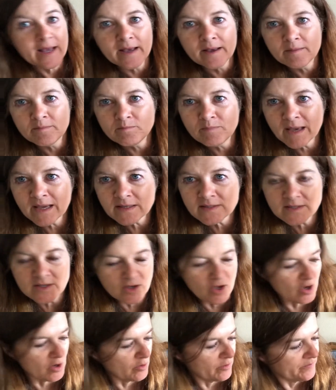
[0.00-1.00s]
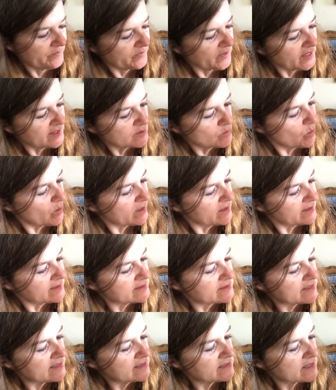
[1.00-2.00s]
Mexico, as well as
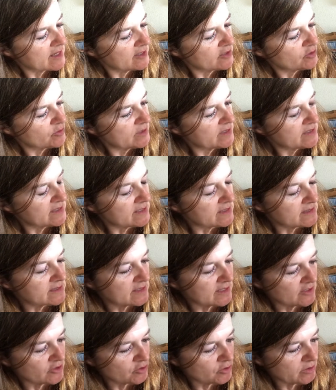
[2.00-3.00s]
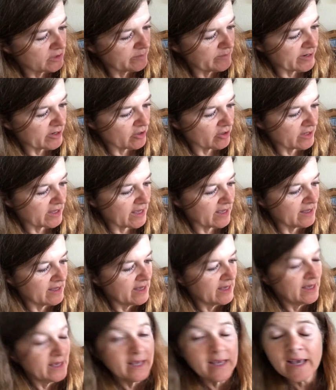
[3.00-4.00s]
these countries in Central America
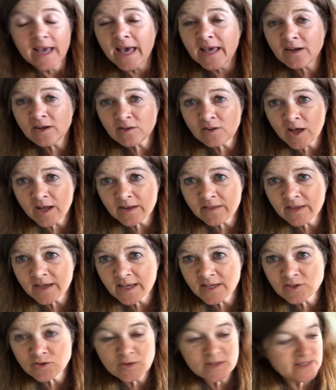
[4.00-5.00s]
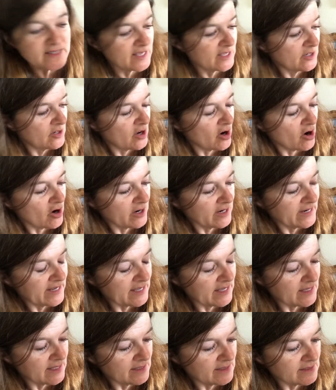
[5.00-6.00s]
and a lot of the countries that are
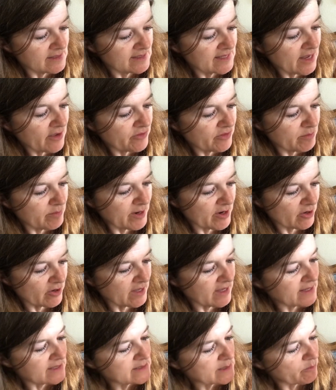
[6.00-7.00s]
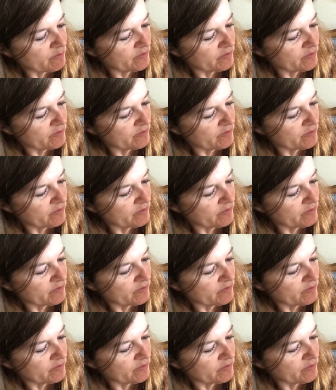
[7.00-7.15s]
in South America, except for